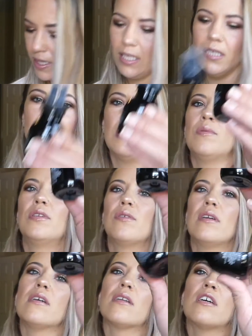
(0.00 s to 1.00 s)
at least this one you
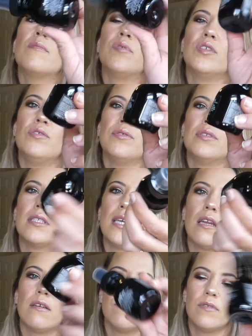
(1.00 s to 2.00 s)
can get a couple of uses
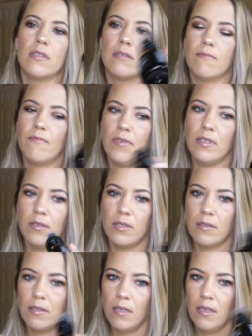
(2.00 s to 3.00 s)
out of. It feels
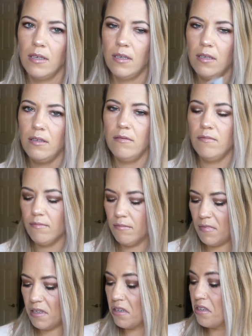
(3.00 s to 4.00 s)

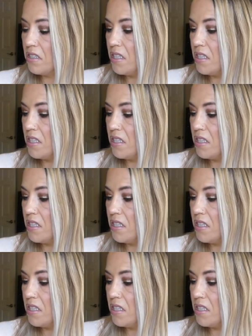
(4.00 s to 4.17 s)
like a good